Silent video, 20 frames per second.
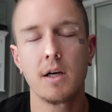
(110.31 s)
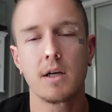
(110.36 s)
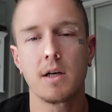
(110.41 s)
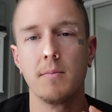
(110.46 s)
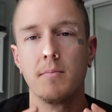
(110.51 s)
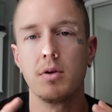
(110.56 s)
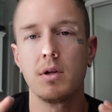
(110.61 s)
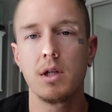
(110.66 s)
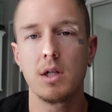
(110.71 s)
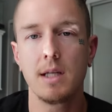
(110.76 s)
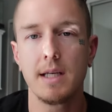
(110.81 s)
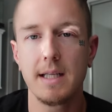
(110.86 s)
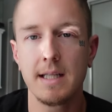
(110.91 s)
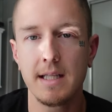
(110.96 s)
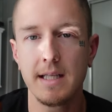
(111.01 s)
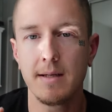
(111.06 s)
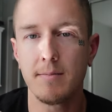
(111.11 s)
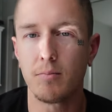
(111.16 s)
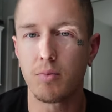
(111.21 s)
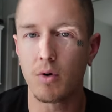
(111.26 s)

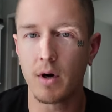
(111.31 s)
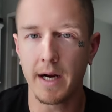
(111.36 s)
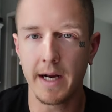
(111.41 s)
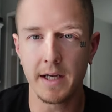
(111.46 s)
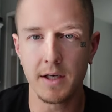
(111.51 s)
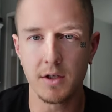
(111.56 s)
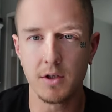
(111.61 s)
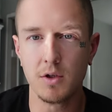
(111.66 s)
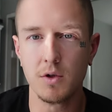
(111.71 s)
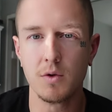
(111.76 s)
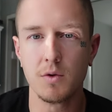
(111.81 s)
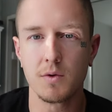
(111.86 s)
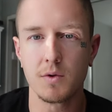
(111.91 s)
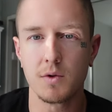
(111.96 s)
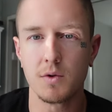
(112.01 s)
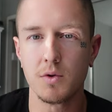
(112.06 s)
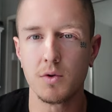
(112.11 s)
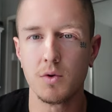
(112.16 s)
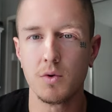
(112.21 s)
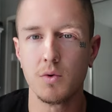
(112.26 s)
completely brand new
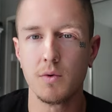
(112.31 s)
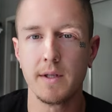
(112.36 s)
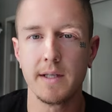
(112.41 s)
to